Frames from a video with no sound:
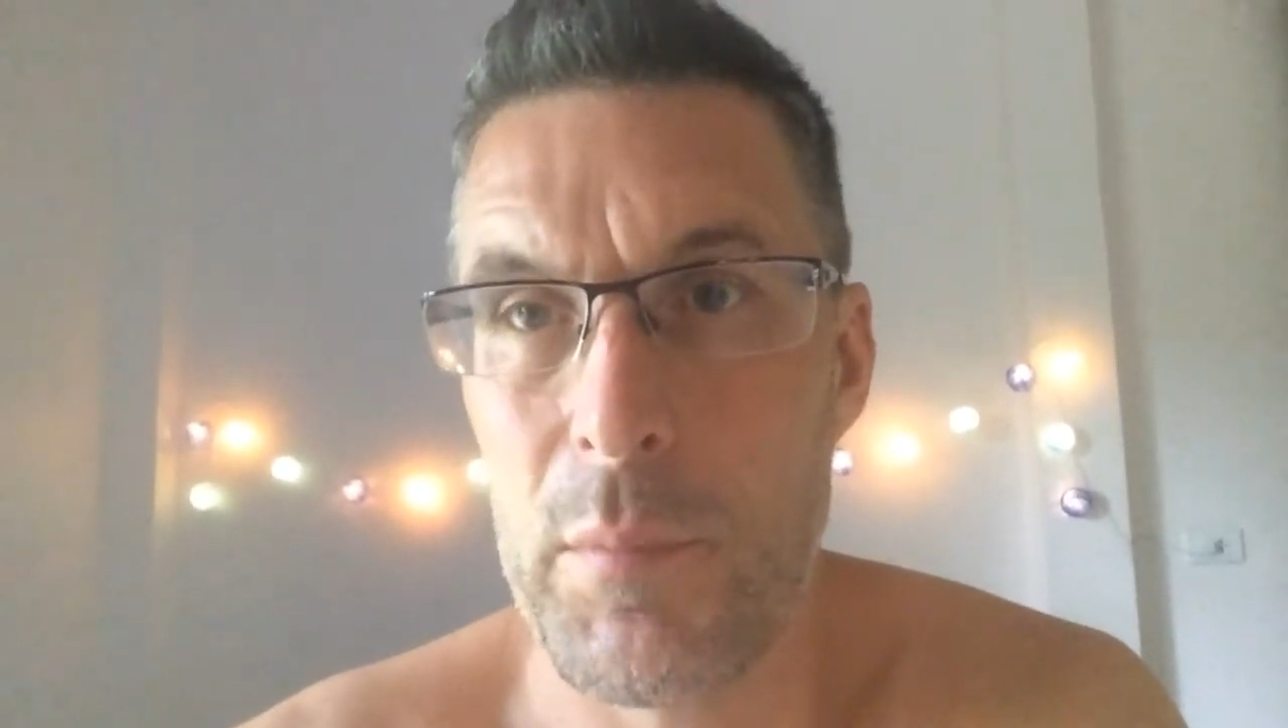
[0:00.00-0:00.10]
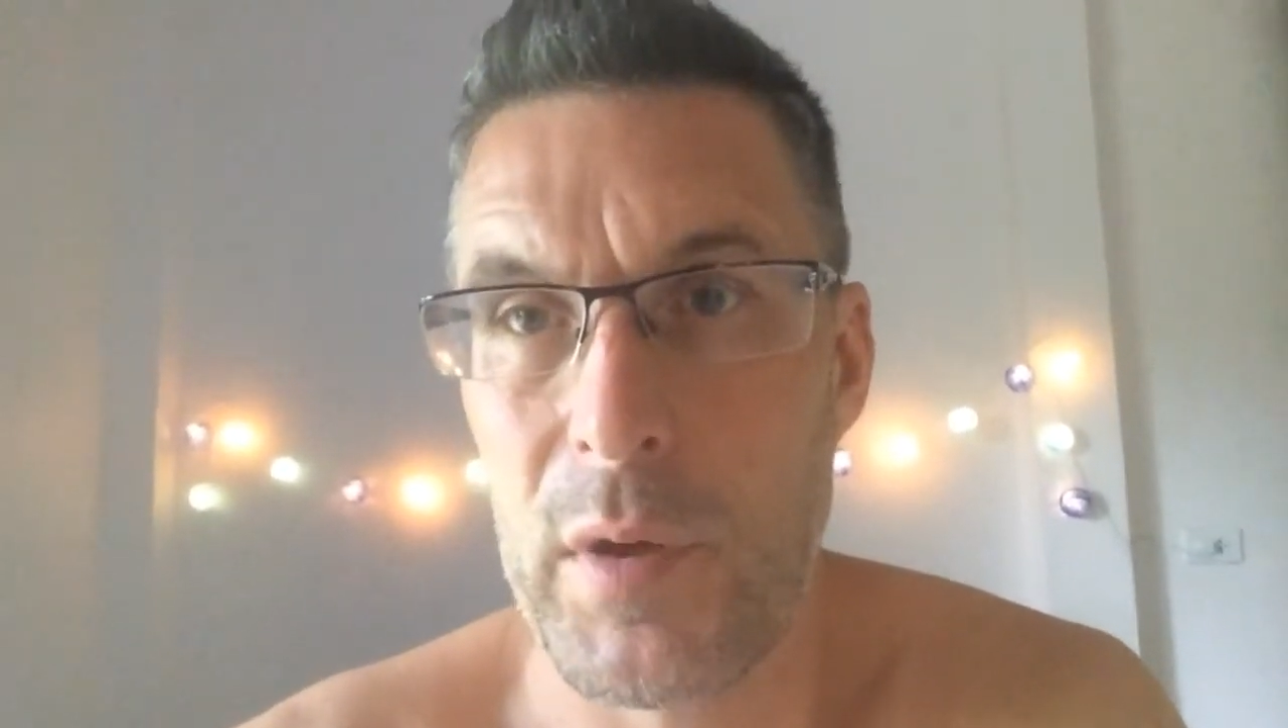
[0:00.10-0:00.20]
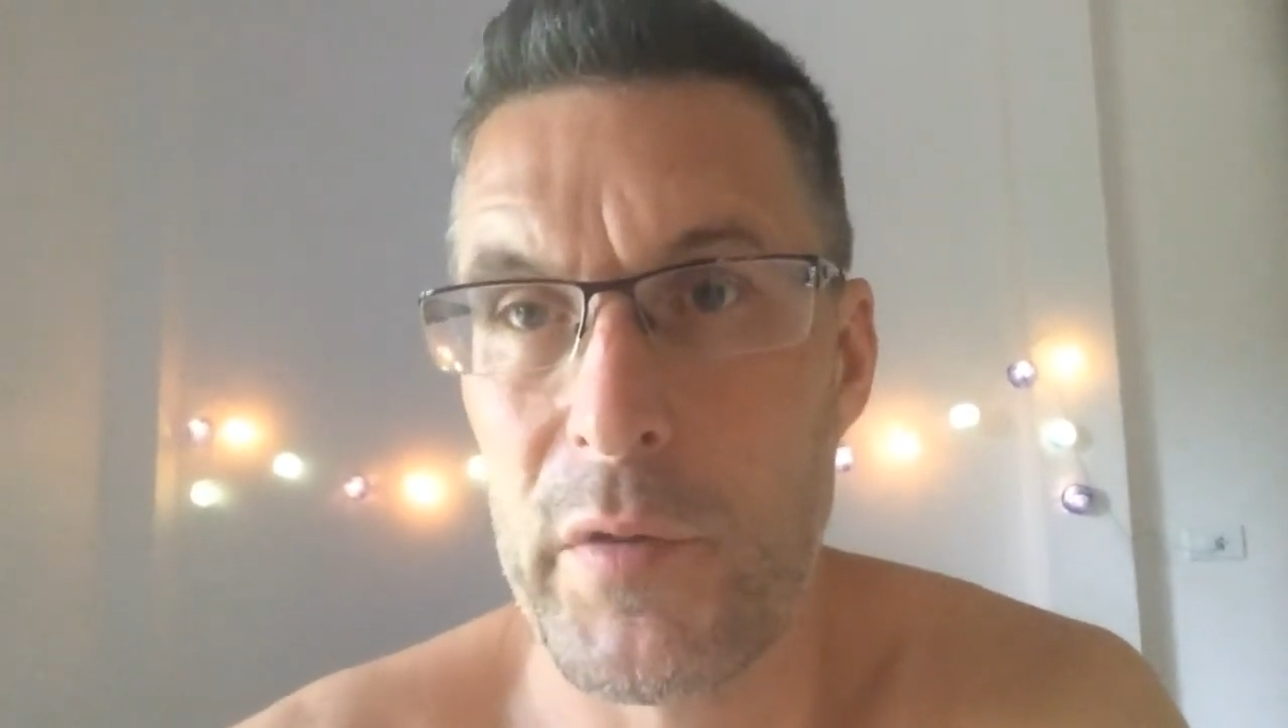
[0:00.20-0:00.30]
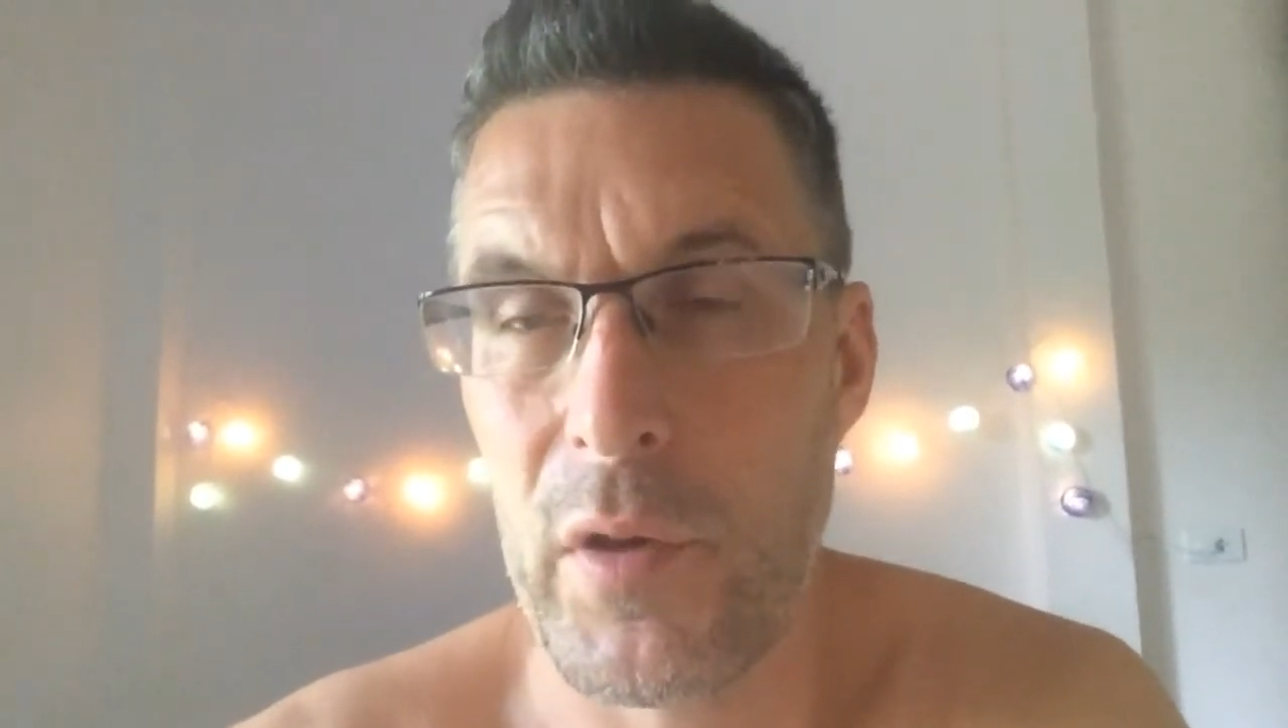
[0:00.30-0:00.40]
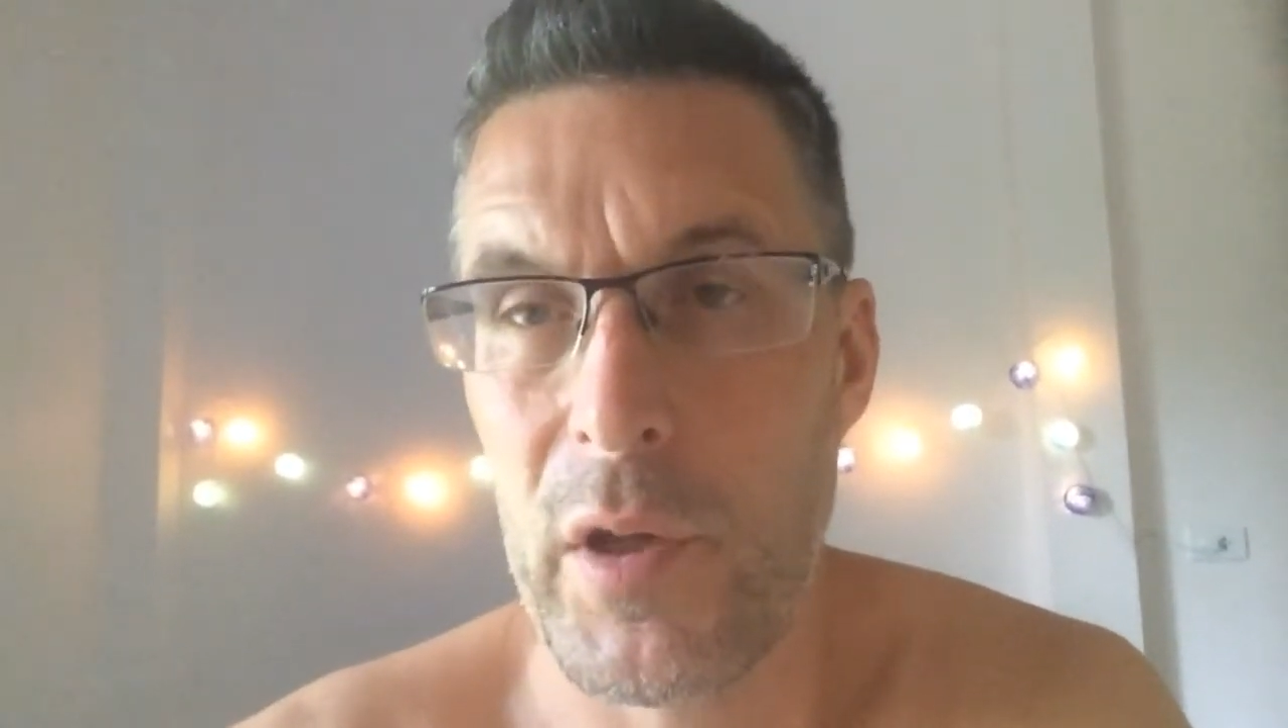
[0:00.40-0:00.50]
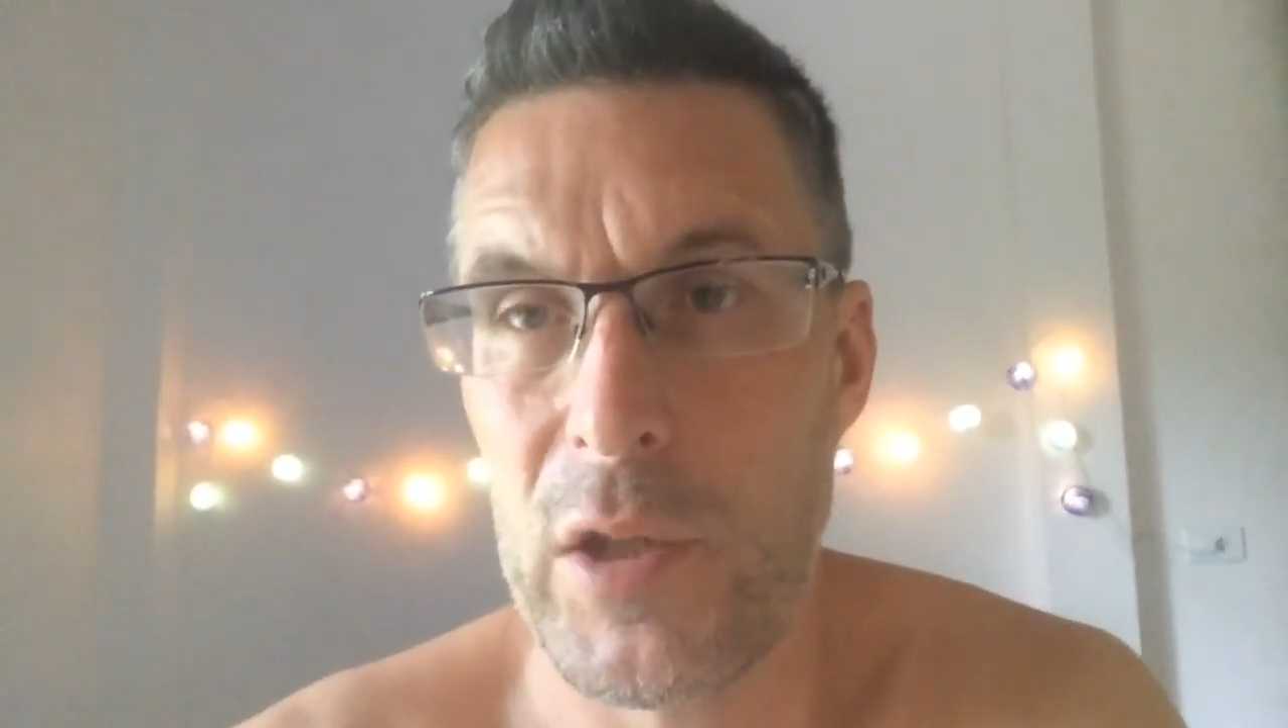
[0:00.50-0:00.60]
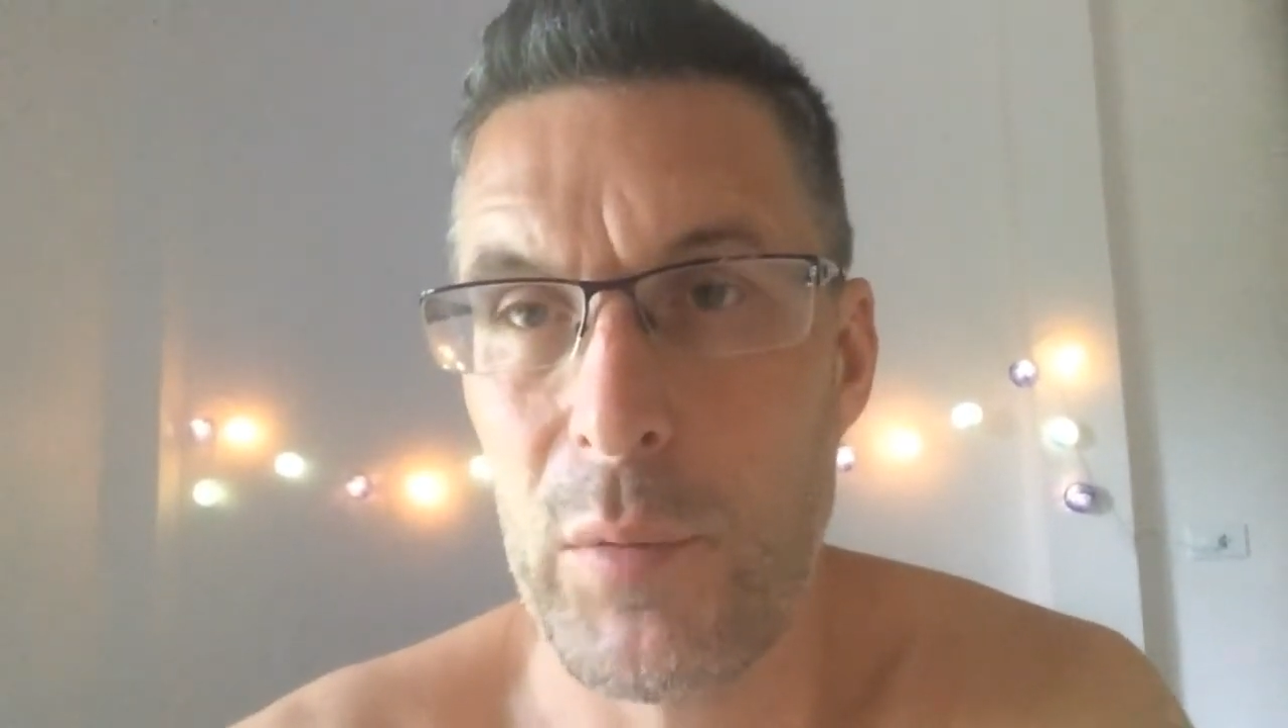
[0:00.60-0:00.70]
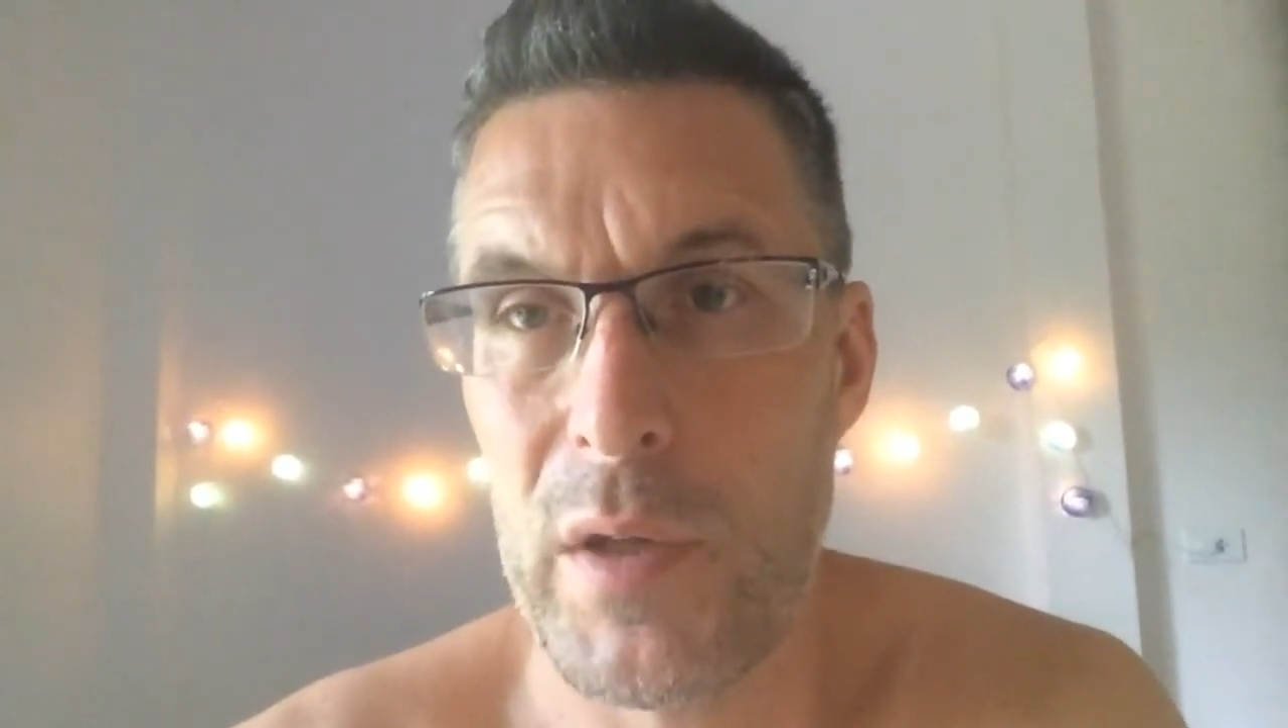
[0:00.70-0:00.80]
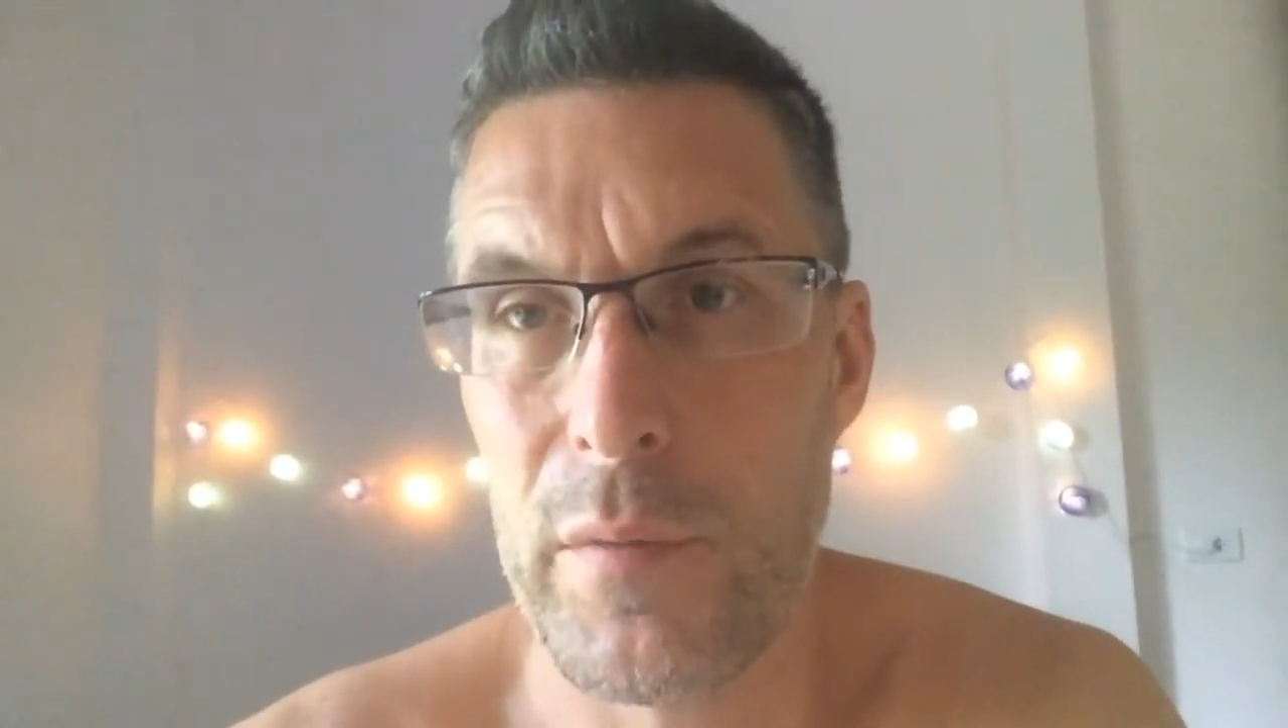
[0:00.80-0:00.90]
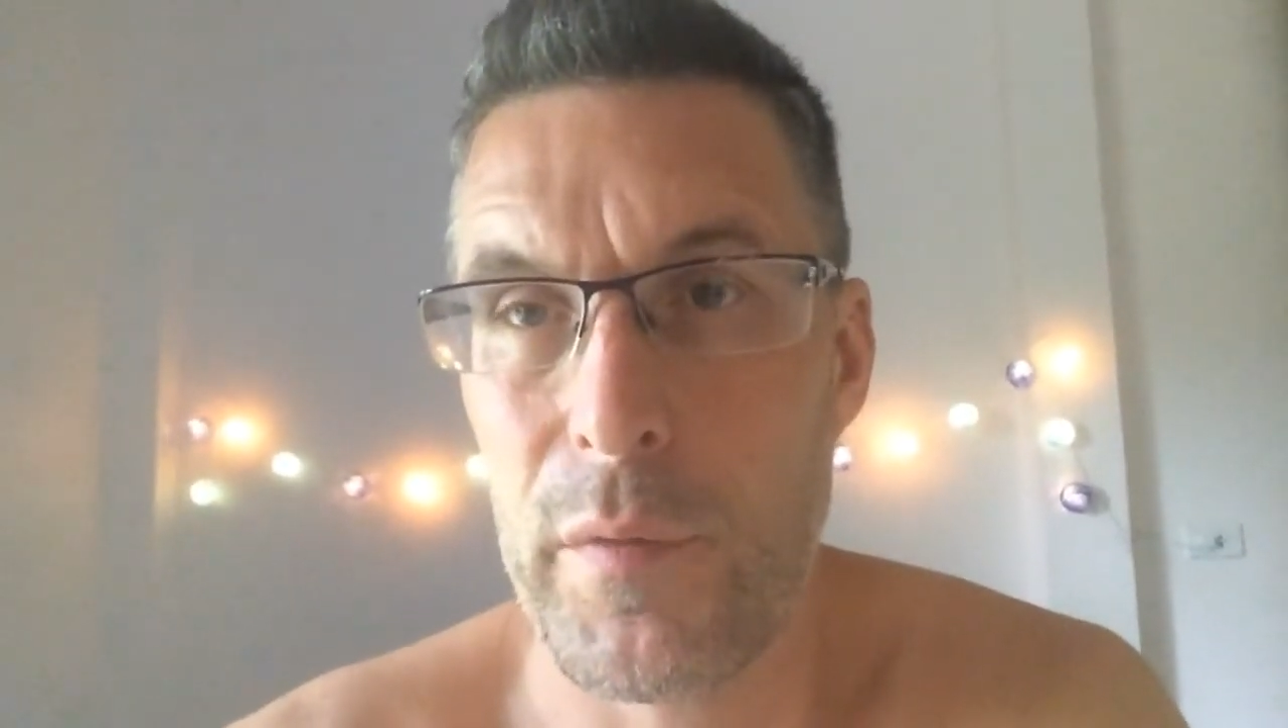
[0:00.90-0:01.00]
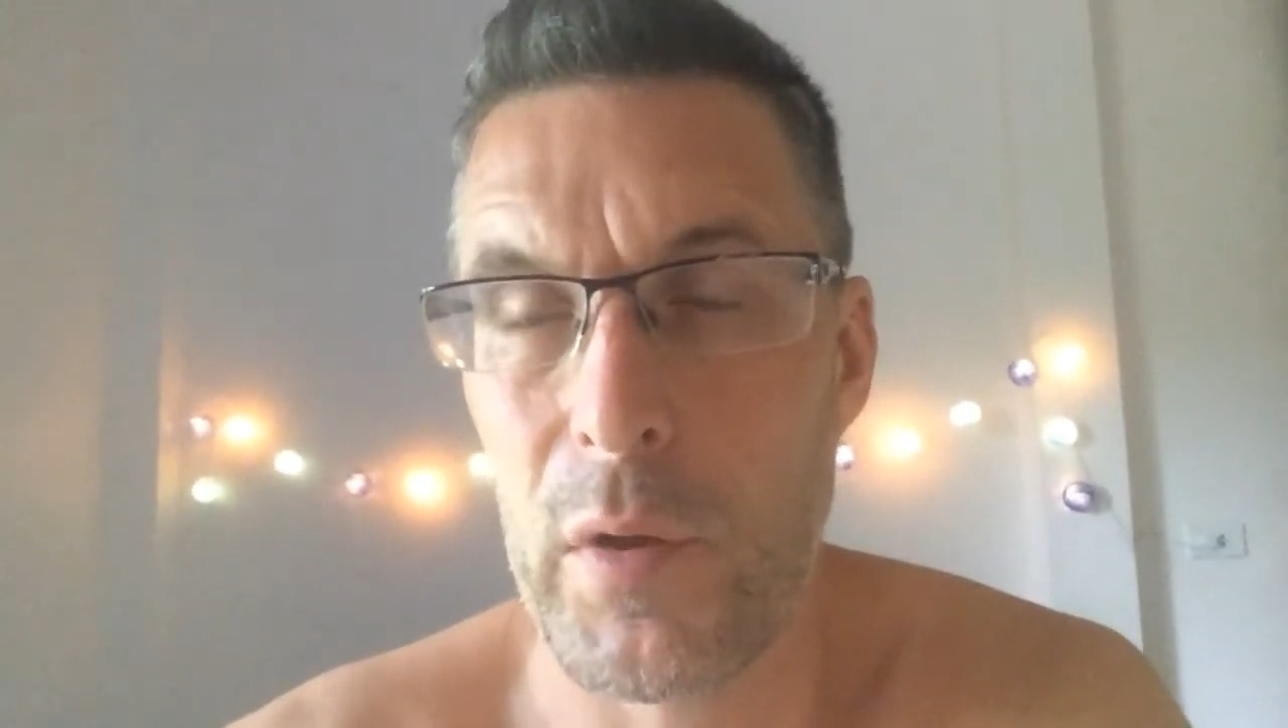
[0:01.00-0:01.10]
by tying you in for